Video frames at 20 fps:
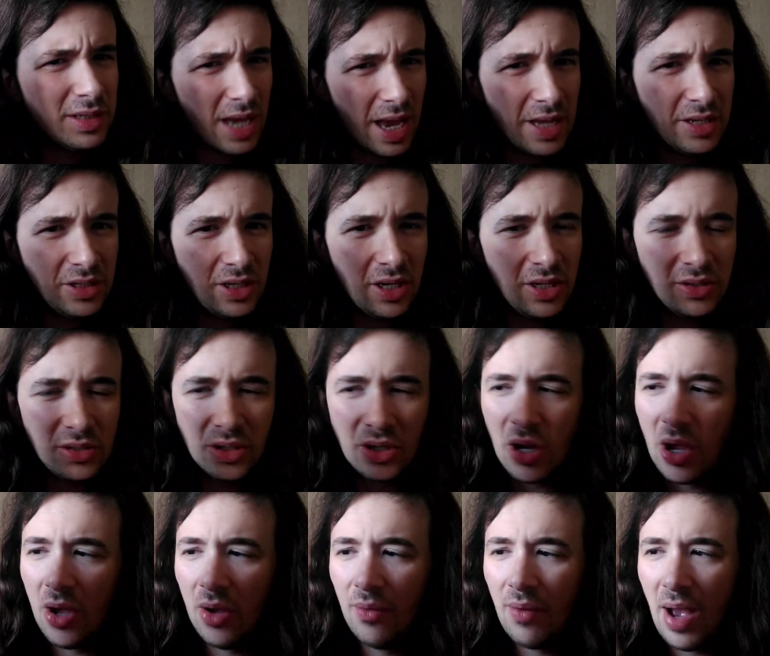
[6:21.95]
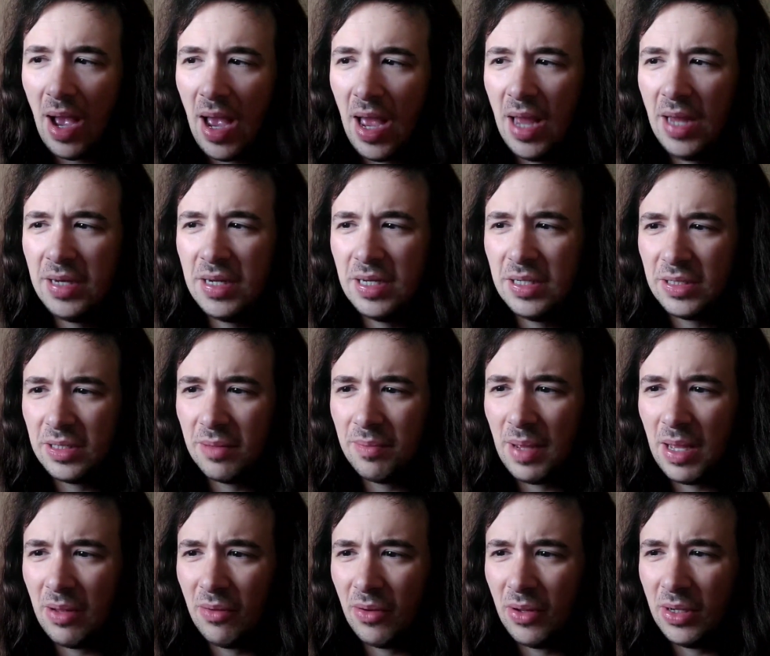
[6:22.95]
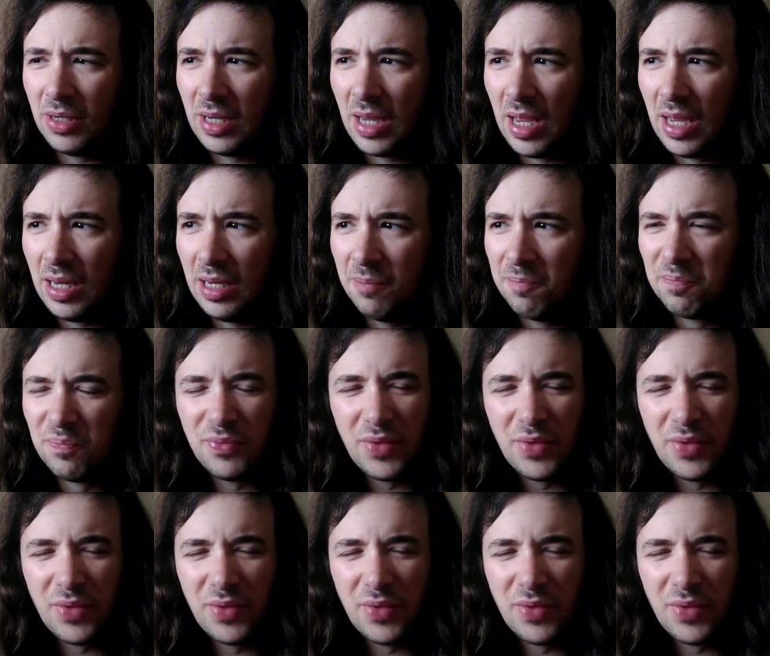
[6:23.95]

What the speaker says: 10 years ago, and it's about like I